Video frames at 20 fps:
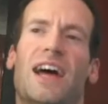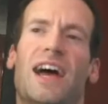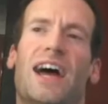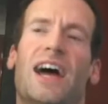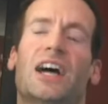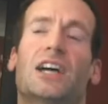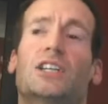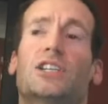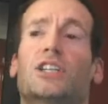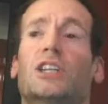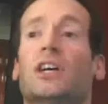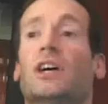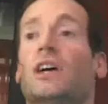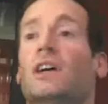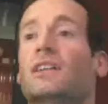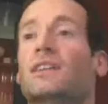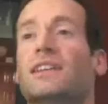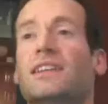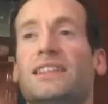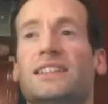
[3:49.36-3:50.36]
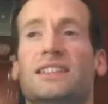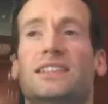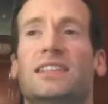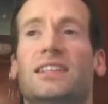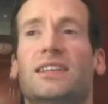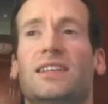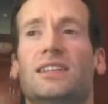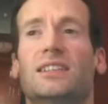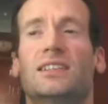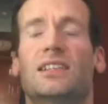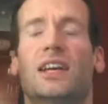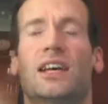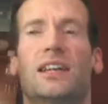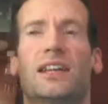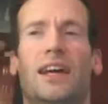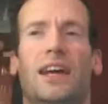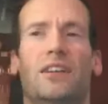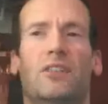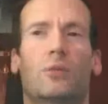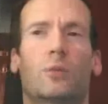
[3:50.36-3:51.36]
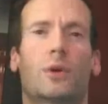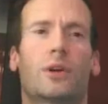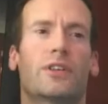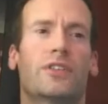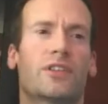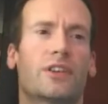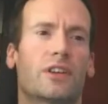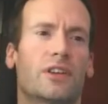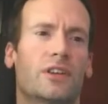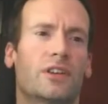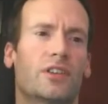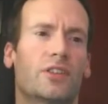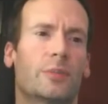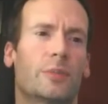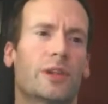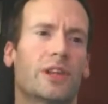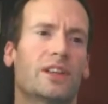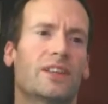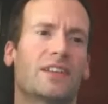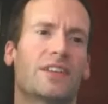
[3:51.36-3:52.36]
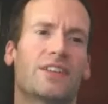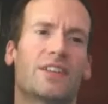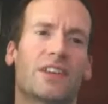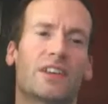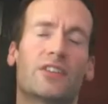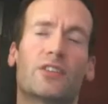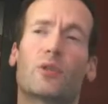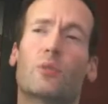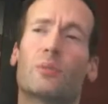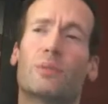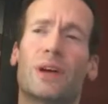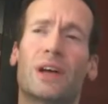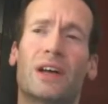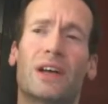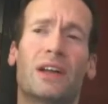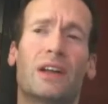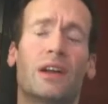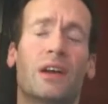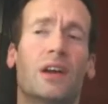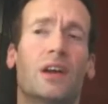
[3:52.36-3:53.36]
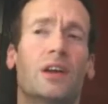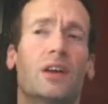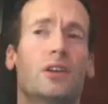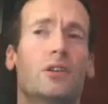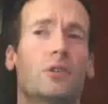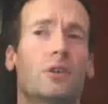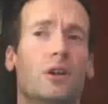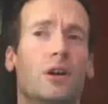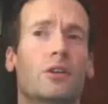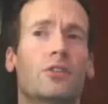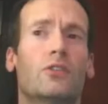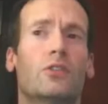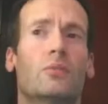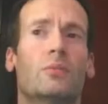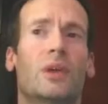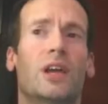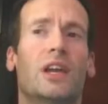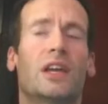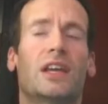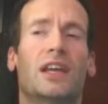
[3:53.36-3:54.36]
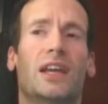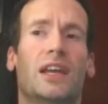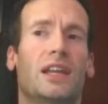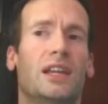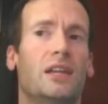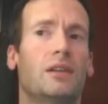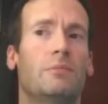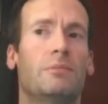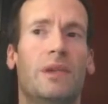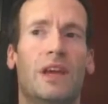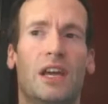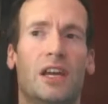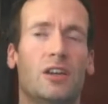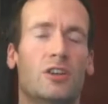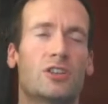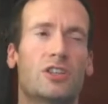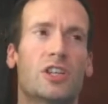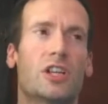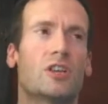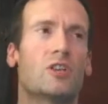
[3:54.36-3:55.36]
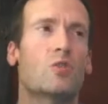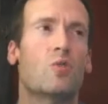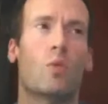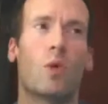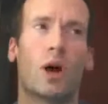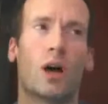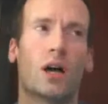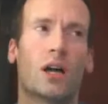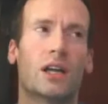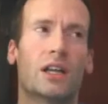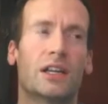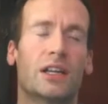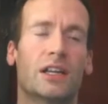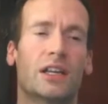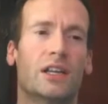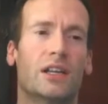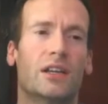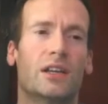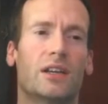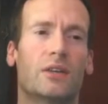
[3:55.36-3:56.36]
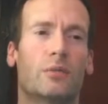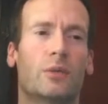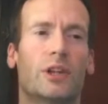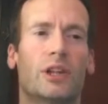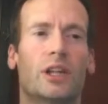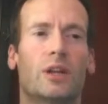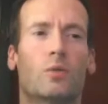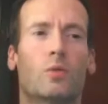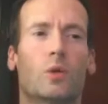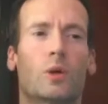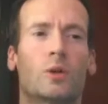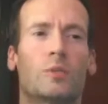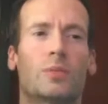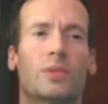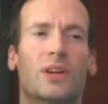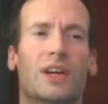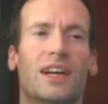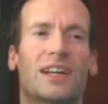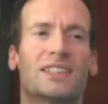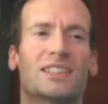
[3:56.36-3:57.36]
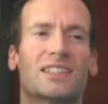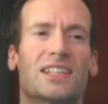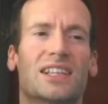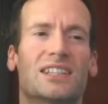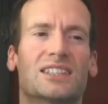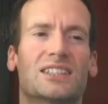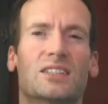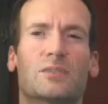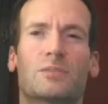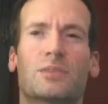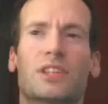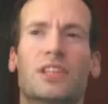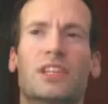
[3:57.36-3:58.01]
/ listings, and that's where it's going to display listings. But you can also make any page that you want within WordPress and simply